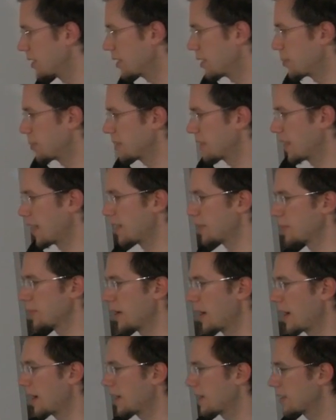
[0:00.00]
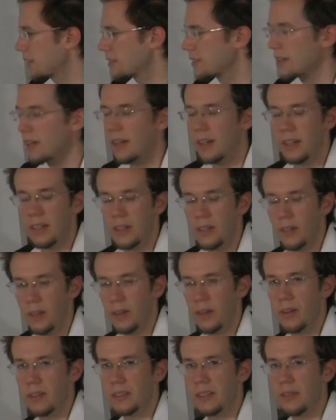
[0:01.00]
you could put that in brackets. You
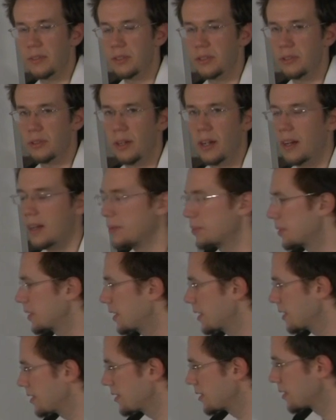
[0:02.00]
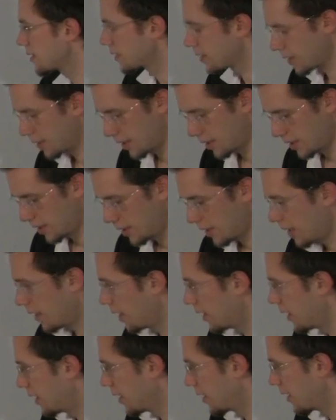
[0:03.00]
don't always have to draw it because
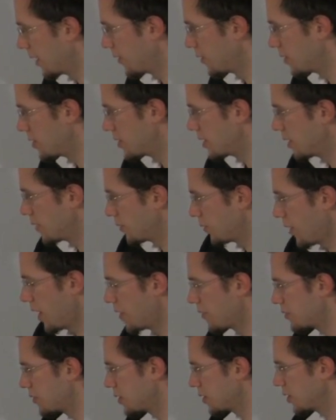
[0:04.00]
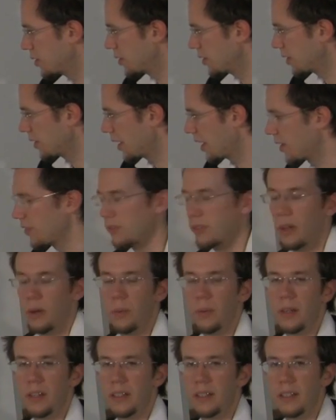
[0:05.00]
if you see 5, 2, you kind of
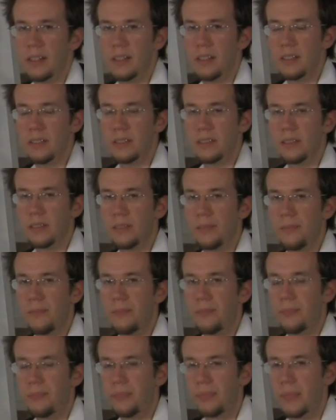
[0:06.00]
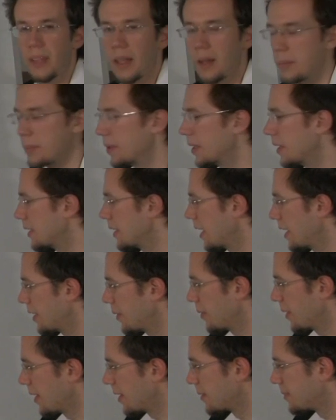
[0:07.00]
know what it is. But
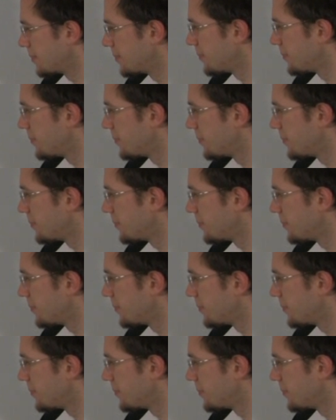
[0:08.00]
anyway,